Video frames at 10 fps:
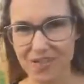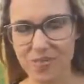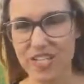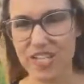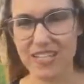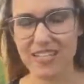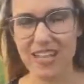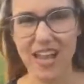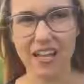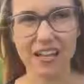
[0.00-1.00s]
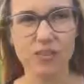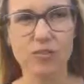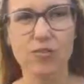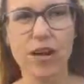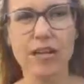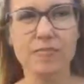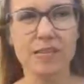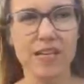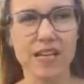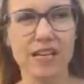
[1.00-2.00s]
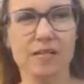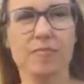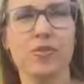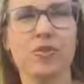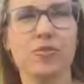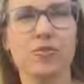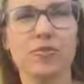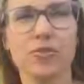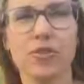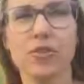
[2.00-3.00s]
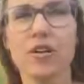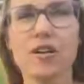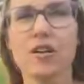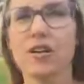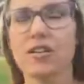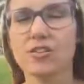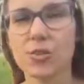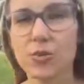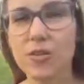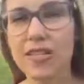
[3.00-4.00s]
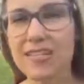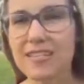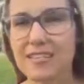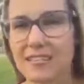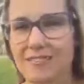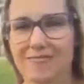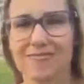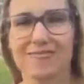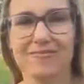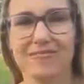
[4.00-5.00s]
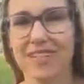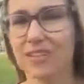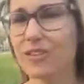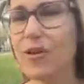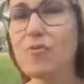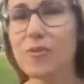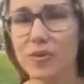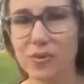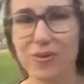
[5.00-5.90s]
which is an incredibly beautiful tourist, global